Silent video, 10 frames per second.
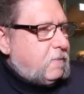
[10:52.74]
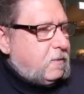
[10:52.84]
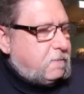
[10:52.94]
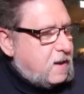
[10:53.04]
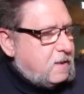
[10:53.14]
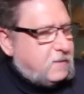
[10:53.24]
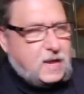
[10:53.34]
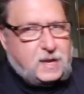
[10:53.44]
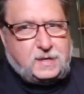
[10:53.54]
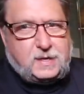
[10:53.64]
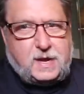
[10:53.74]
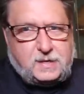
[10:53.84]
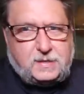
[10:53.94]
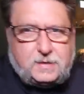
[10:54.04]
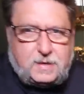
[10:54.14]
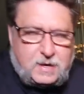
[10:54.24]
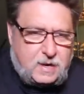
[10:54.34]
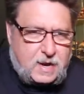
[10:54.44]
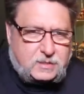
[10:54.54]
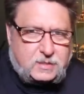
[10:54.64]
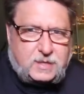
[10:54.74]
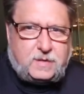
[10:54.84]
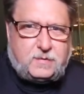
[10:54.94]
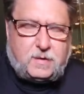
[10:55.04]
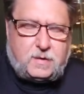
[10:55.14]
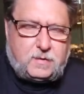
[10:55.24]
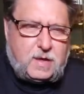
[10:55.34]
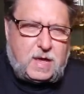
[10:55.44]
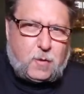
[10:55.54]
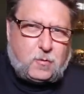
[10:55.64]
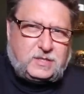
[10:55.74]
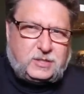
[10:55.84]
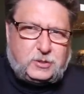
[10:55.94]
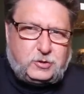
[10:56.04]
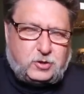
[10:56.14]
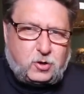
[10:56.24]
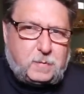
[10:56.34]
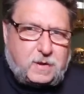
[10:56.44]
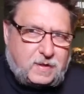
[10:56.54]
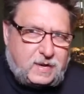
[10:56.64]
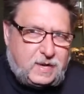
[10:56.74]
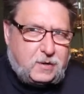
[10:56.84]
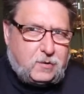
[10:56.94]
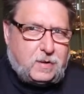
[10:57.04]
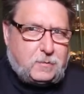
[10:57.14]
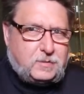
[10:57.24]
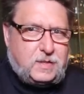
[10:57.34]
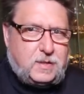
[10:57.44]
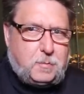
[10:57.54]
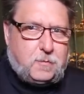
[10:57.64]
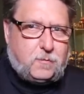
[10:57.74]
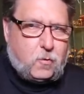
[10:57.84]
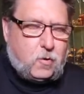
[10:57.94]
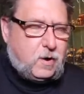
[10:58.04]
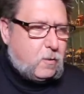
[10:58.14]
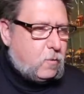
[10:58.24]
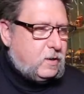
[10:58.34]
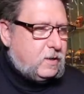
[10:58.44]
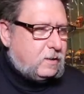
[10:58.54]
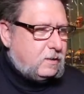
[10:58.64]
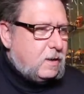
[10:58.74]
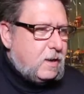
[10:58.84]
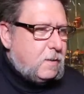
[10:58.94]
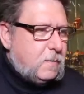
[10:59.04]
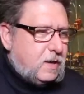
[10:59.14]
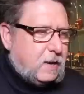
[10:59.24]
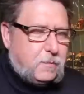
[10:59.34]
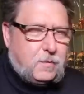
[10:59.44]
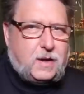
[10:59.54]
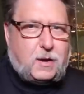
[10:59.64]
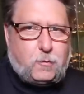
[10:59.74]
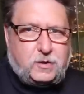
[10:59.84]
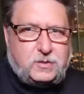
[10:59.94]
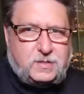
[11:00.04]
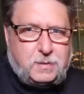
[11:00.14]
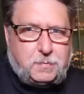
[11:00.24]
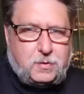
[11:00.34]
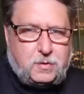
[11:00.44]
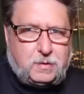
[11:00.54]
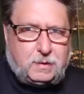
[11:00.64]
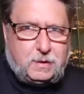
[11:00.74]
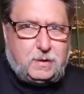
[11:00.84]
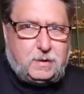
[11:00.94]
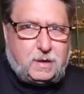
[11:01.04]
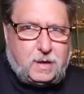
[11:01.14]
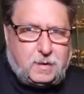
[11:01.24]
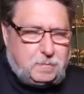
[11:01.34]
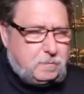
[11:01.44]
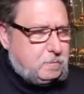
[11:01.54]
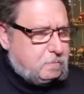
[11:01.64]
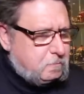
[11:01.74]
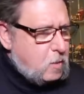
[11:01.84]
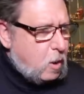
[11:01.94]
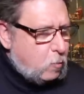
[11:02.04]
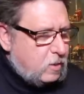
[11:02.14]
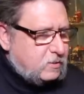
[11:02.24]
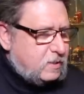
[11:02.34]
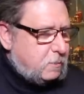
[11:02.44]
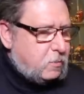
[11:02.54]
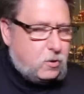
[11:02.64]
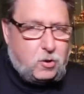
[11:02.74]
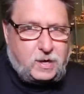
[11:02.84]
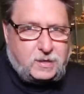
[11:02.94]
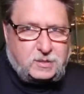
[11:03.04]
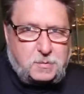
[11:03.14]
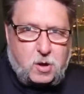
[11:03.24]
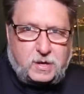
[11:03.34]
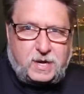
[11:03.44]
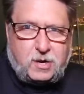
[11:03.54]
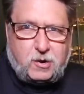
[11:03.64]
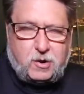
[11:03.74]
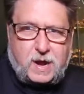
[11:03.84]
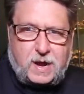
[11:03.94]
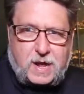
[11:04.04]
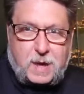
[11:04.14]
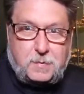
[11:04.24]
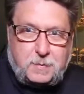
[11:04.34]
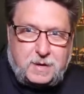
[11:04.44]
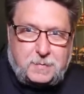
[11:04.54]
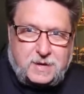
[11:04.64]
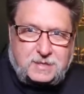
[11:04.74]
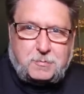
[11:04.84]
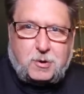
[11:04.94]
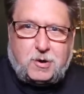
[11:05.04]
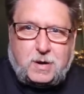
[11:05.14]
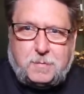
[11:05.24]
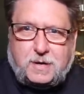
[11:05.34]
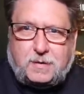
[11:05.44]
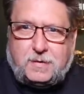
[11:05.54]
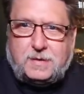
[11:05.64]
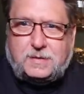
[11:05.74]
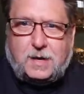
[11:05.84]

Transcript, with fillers: for the five gallon, it, it actually, I wasn't too sure about the heater that was in there before, and I wanted to pick up like a real simple, uh, a real simple yet small heater, and I happened to be at PetSmart, and I picked this